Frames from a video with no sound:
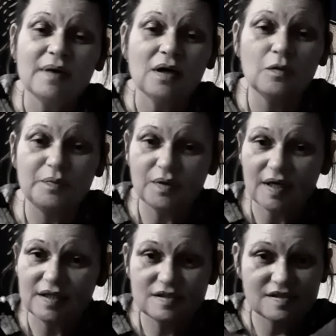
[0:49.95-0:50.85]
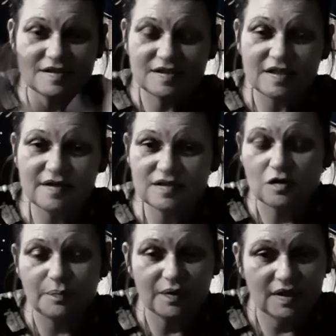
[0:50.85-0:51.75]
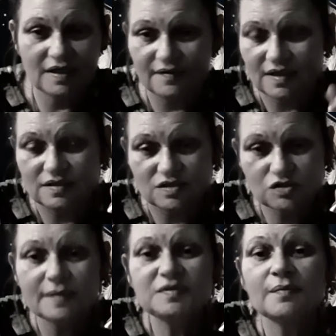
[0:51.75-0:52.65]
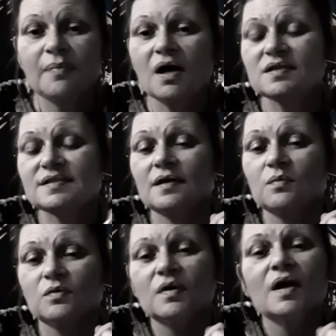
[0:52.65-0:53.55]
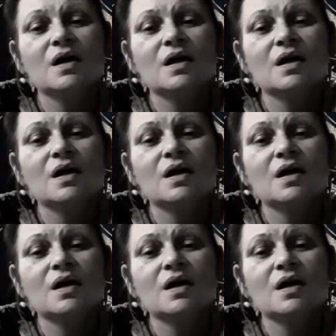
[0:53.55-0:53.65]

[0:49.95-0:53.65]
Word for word: I hope you guys see this. I'll put it in the description box, and I will